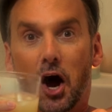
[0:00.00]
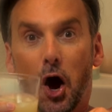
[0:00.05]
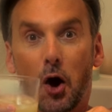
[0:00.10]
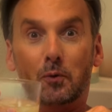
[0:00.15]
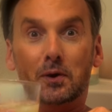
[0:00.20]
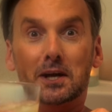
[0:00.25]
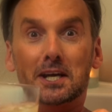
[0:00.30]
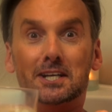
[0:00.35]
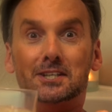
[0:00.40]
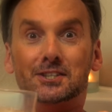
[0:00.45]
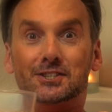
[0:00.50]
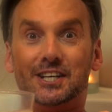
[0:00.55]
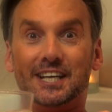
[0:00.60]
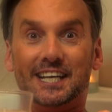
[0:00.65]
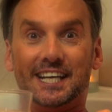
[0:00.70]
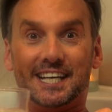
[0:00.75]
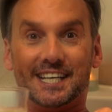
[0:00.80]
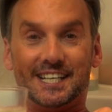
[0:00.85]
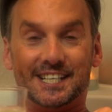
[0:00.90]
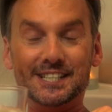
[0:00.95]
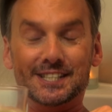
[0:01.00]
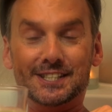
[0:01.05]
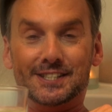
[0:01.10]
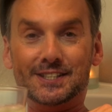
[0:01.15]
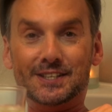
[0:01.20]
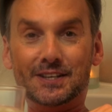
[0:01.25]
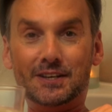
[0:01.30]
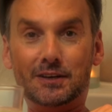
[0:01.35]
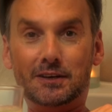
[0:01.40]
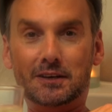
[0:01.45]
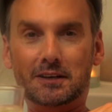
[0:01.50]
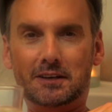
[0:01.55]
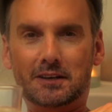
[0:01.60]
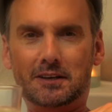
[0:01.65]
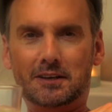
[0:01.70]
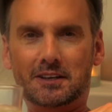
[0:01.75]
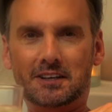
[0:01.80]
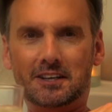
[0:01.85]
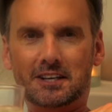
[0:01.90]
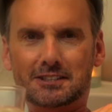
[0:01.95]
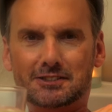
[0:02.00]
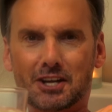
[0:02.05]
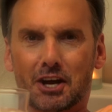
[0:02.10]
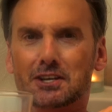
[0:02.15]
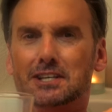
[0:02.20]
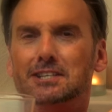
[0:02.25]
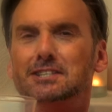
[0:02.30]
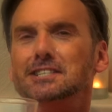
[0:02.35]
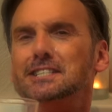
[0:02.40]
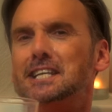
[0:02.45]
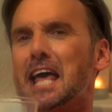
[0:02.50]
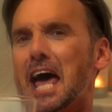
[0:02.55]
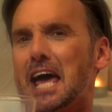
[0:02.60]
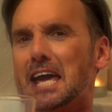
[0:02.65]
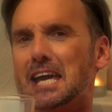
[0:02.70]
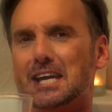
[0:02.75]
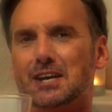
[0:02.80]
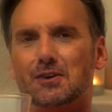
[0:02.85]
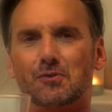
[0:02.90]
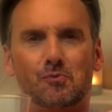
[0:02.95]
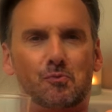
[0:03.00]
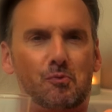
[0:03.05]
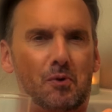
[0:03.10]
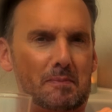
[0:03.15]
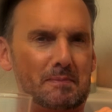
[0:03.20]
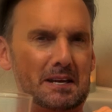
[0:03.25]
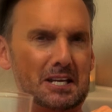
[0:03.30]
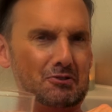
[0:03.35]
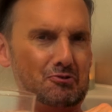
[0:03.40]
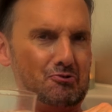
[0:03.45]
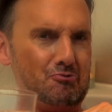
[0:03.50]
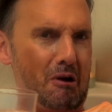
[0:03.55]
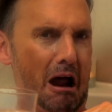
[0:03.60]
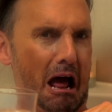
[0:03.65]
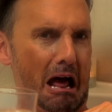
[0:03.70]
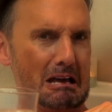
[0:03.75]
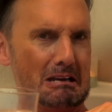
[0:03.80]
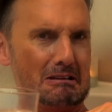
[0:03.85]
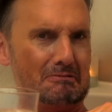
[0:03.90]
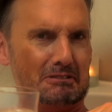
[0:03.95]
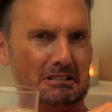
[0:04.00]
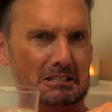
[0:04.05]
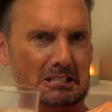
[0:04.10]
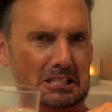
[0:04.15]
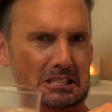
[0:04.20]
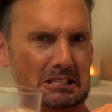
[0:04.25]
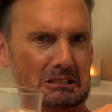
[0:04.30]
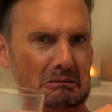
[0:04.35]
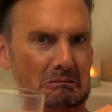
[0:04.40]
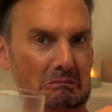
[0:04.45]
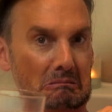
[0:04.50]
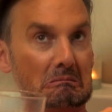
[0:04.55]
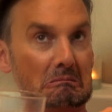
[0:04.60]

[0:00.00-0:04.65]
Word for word: Oh, it she is. Don't you just hate women drivers?